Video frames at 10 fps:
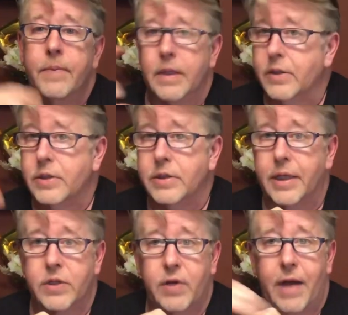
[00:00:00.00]
Looks just
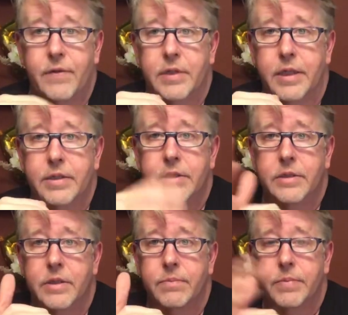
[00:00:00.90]
like a driver's license,
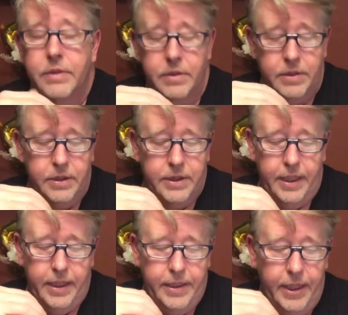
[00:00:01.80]
but just a
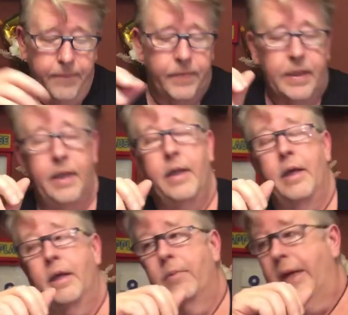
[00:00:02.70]
state ID.
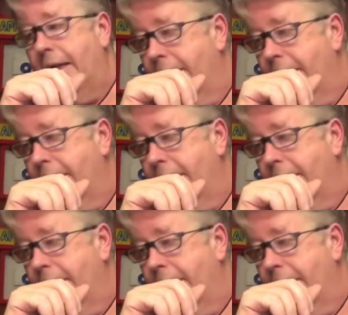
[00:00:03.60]
We got